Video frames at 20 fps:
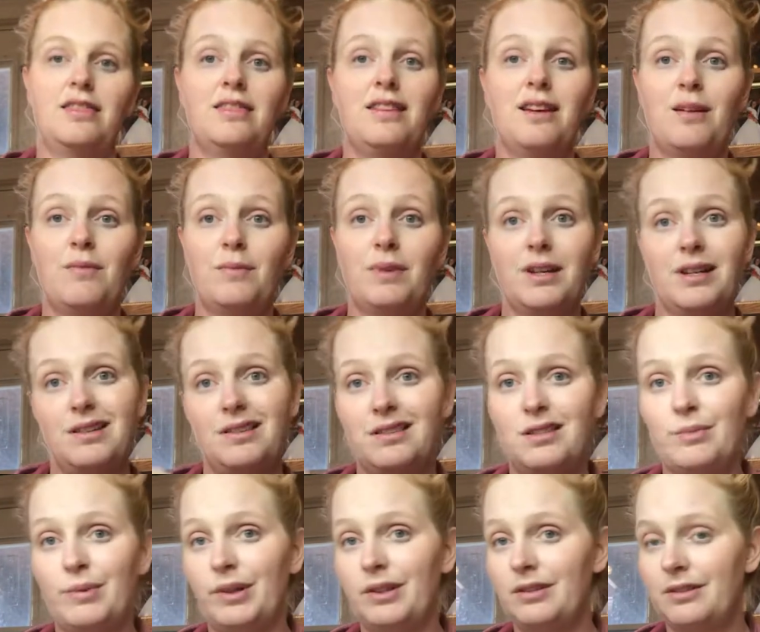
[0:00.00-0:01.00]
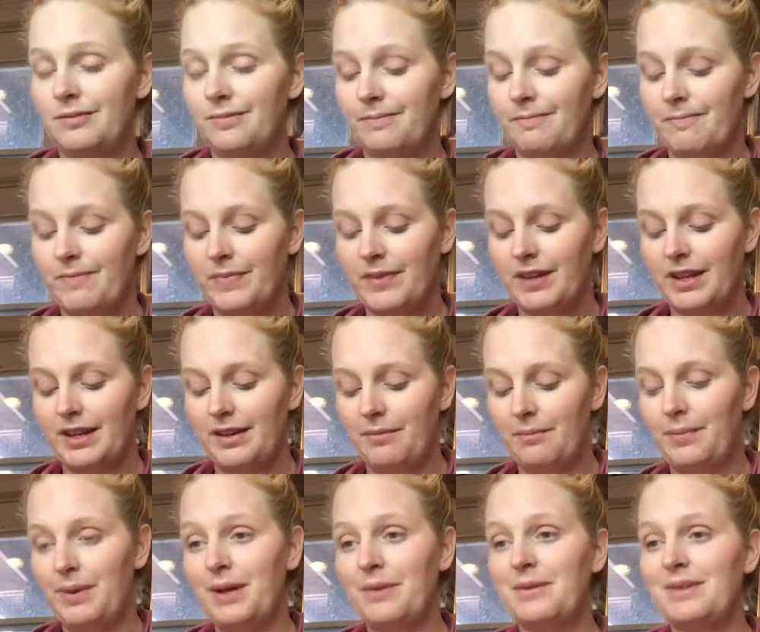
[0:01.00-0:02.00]
them getting spilled.
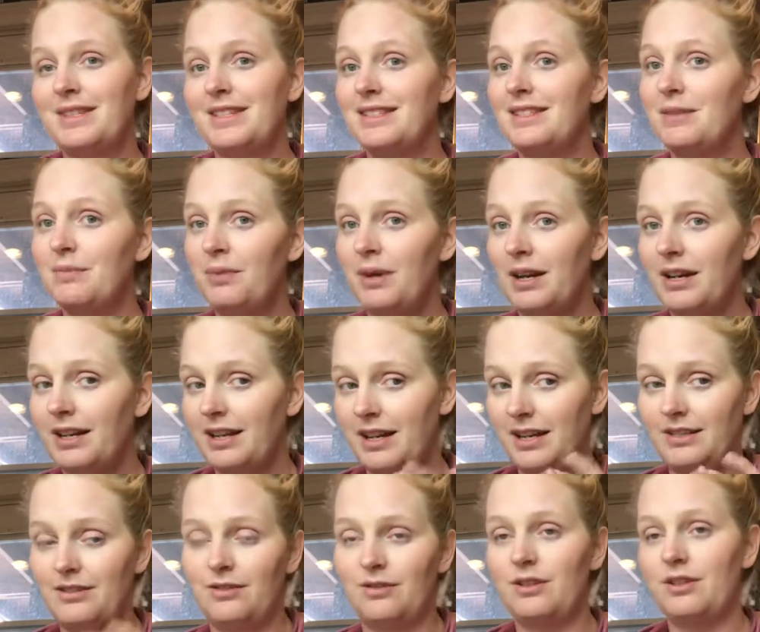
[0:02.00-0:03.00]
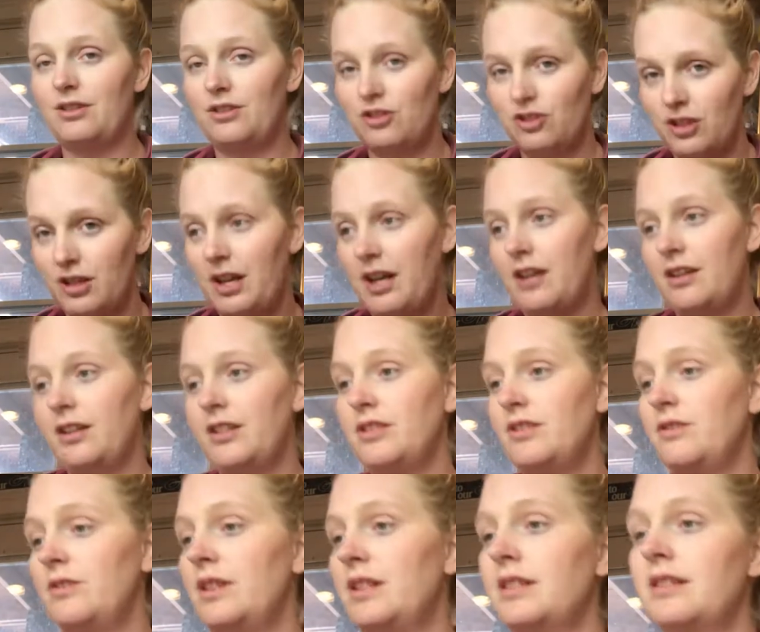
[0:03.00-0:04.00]
But with the Ziploc case, so then I'll show you how I
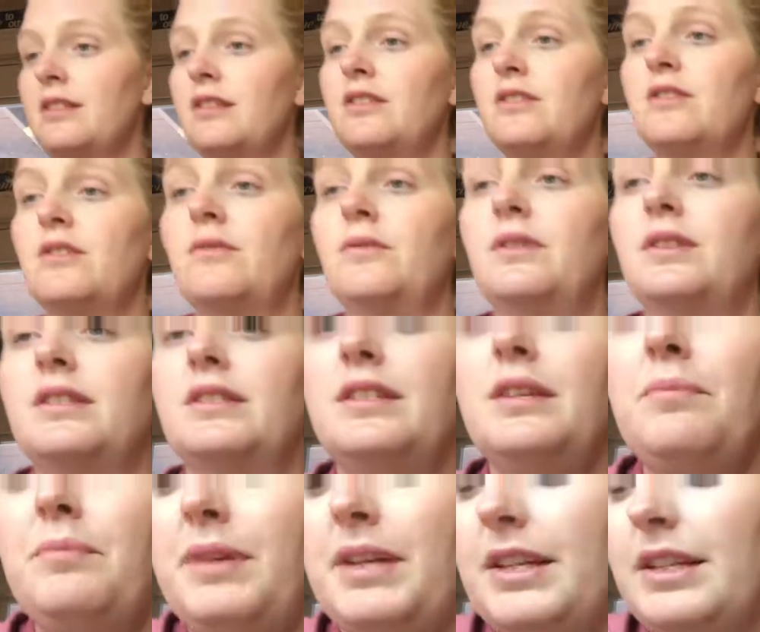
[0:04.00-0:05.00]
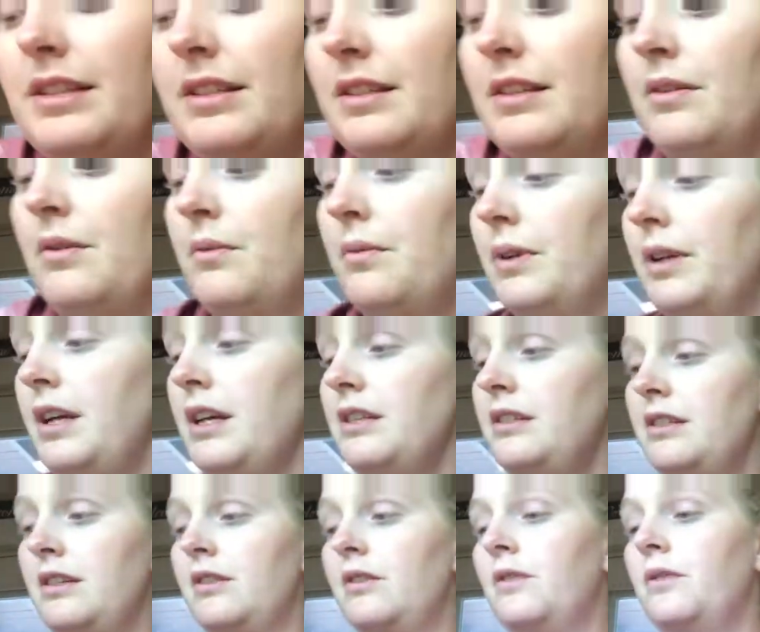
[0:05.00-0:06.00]
do this. So with the Zippies, what I
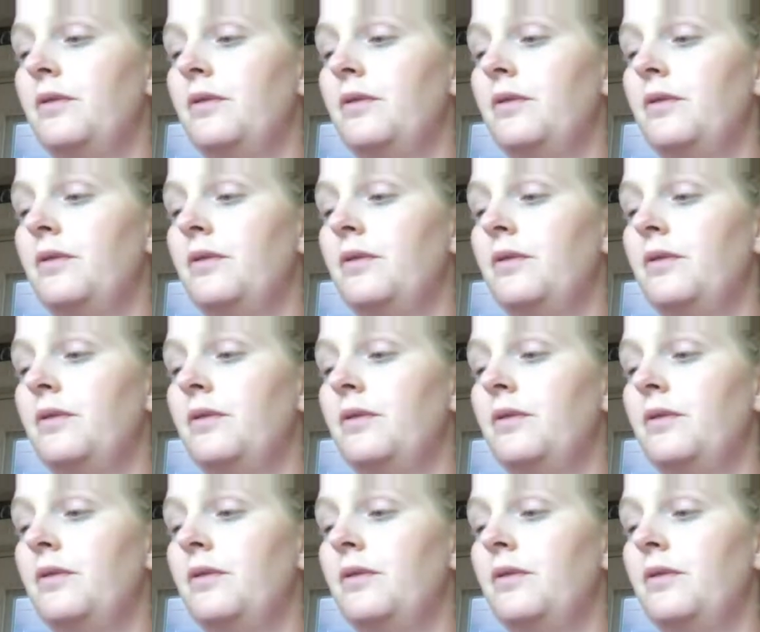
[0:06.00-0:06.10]
do,